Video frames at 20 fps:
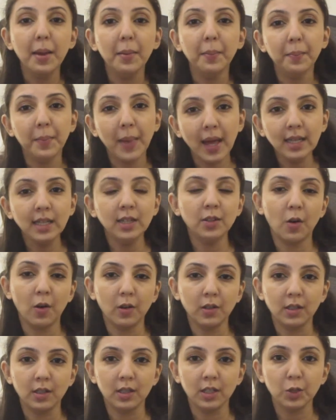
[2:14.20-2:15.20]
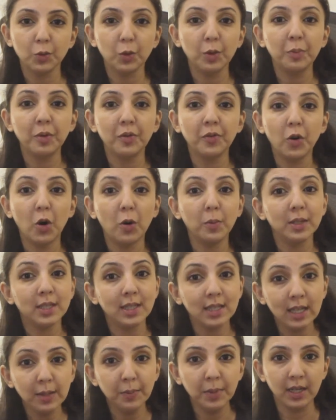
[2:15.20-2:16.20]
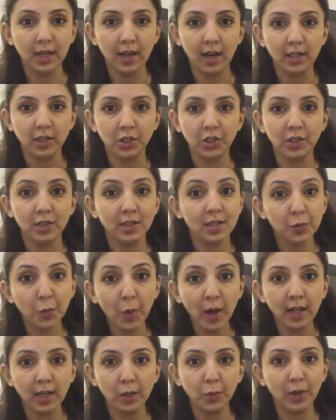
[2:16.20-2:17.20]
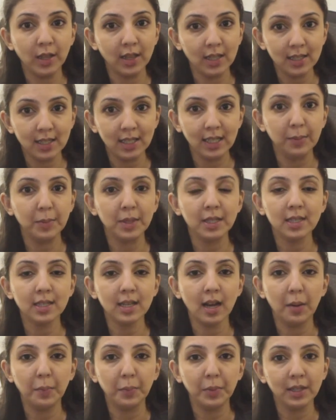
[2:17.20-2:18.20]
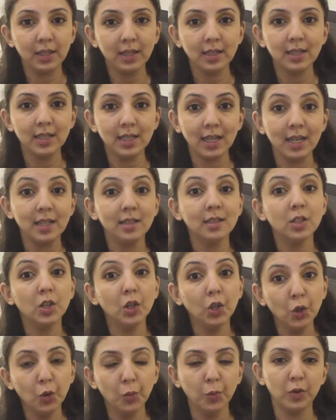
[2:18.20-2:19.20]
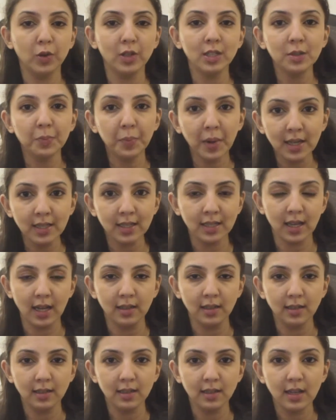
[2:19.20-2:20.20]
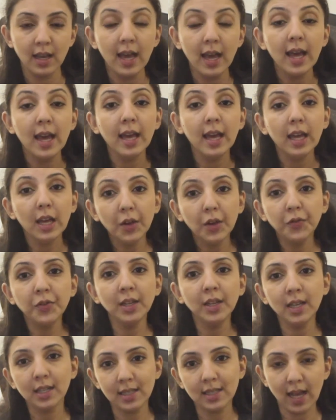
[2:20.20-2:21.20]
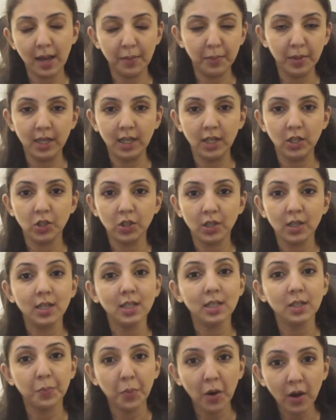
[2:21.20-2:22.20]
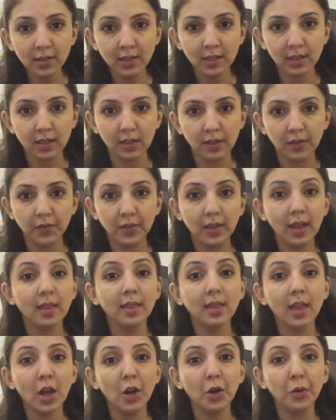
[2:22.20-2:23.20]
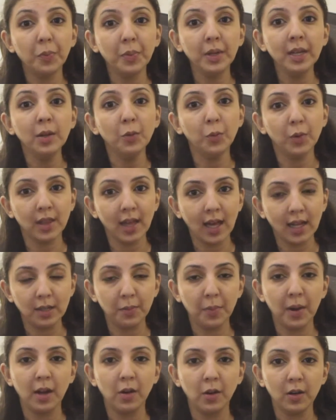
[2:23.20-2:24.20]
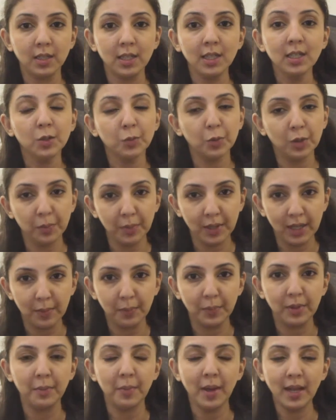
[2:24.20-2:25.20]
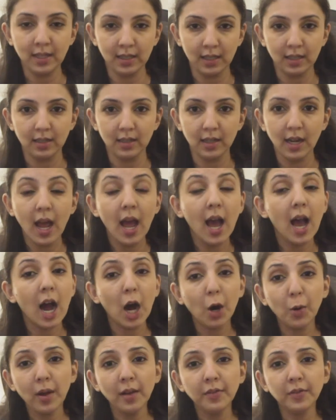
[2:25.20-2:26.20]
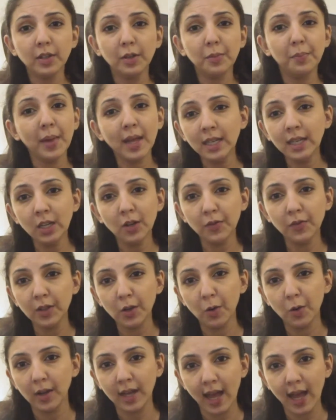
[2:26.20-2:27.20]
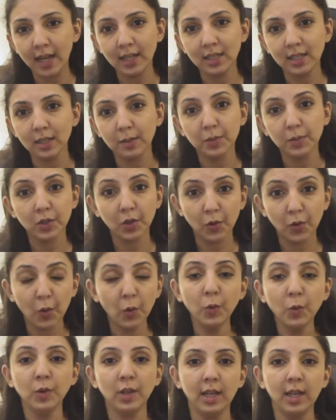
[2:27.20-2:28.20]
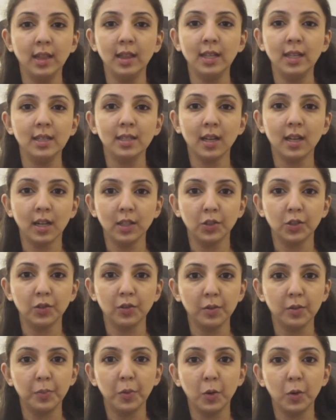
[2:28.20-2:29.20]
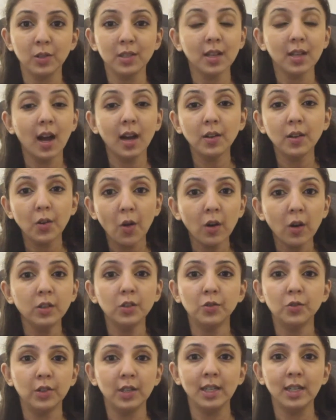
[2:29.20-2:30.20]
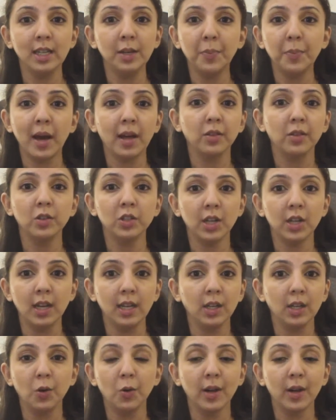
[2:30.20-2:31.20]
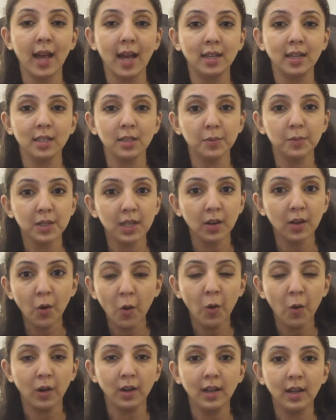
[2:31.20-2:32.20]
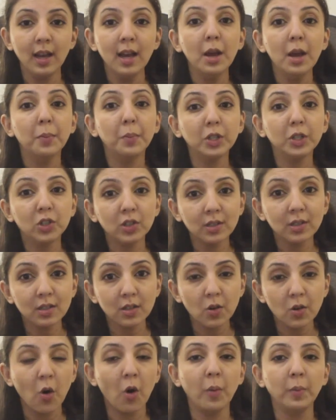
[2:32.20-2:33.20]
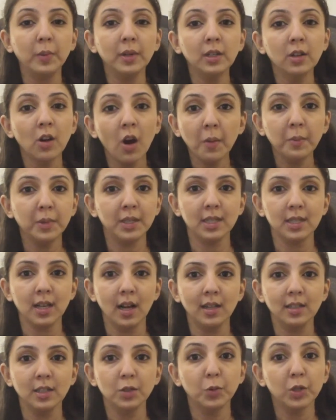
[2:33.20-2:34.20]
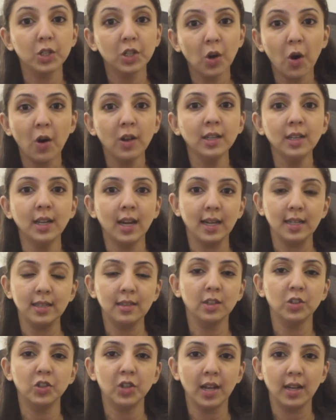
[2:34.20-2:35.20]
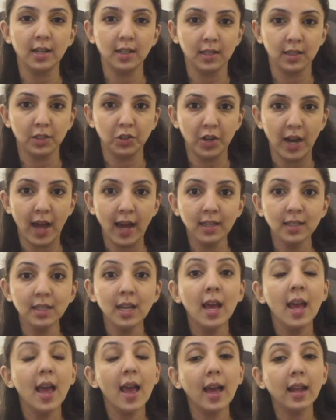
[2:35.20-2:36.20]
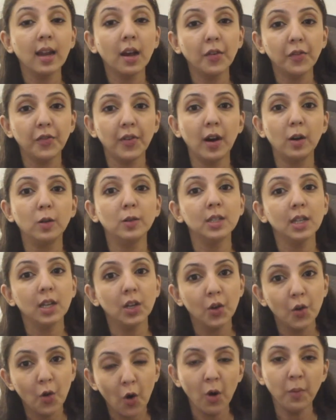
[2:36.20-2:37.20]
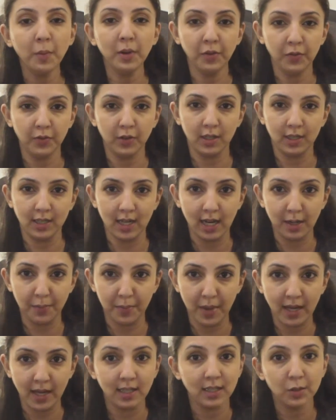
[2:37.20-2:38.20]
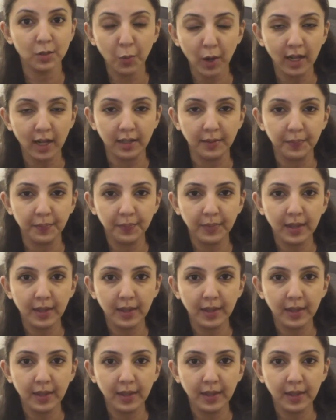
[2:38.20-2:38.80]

Many doctors will perform a semen culture as well when the semen sample contains numerous pus cells. If the examination is positive, then therapy with antibiotics will be implemented. However, many of the organisms grown in these culture reports are not really pathogenic organisms at all, but just normal common cells which colonize the genital tract and are found in normal fertile men as well.